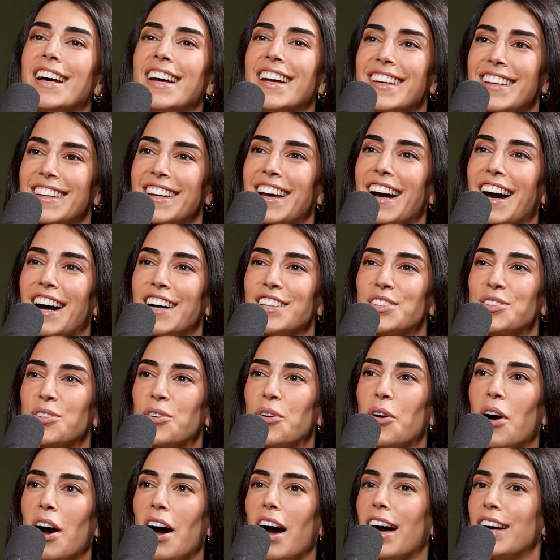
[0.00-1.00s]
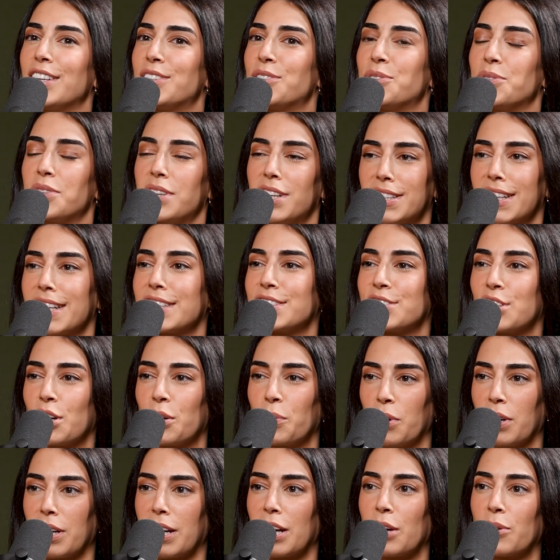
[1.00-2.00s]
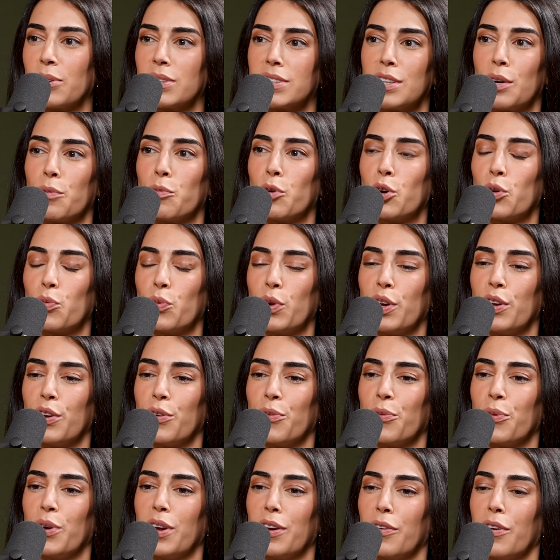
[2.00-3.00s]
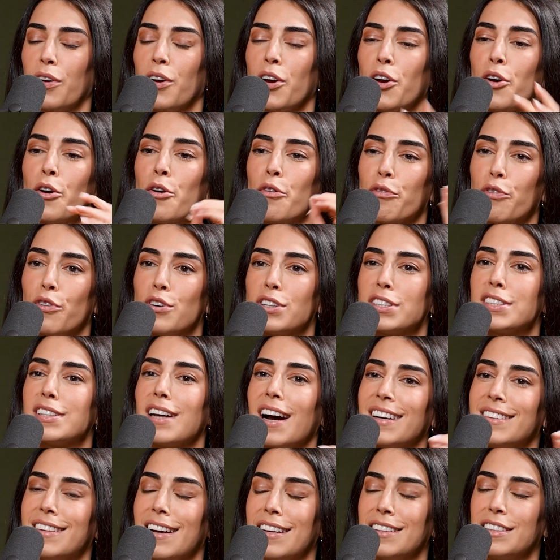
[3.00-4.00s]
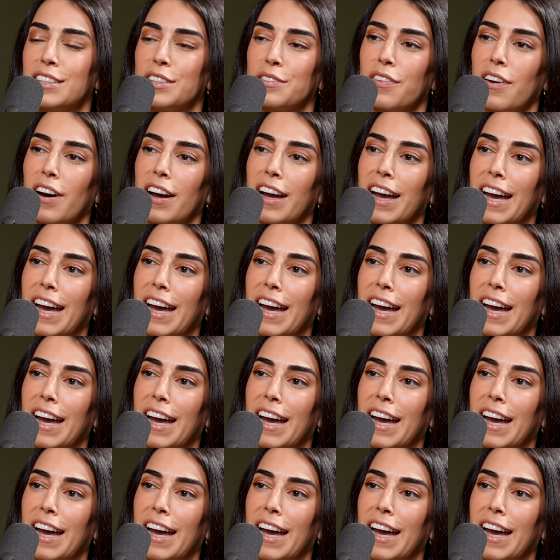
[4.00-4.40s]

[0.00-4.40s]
Yeah, so as soon as I start working with someone, we first identify